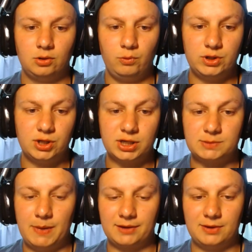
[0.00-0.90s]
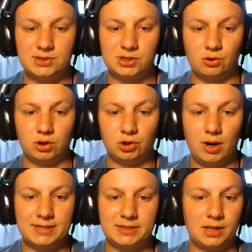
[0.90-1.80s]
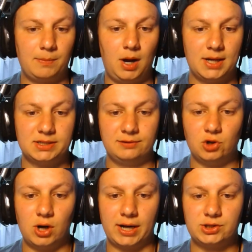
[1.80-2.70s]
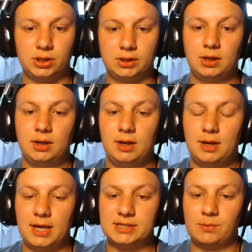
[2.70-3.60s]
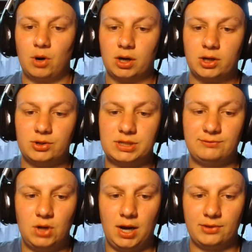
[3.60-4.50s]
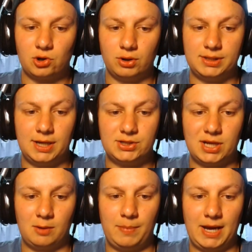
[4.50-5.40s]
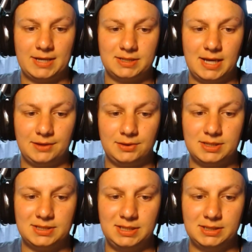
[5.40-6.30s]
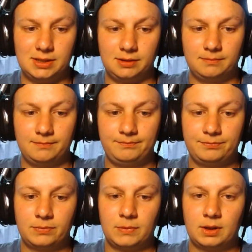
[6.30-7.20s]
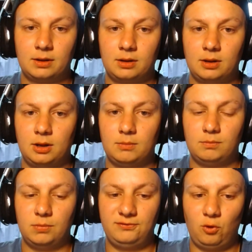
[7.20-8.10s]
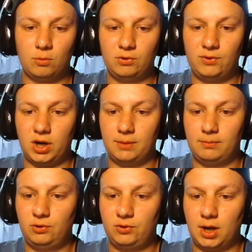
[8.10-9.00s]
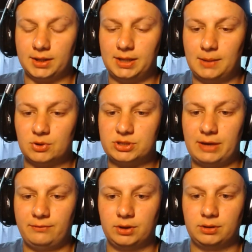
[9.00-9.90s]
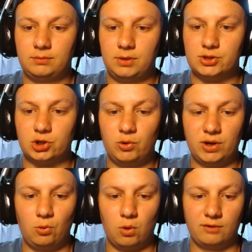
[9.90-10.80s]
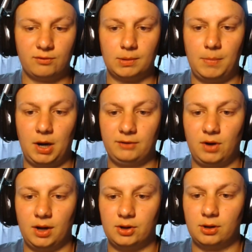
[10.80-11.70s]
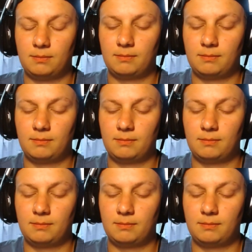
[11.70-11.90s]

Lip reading: We should expect this to regress in the positive direction, as the Broncos have not thrown a touchdown pass yet this season. Before moving on to number 7, here's a quick word from the Podfather.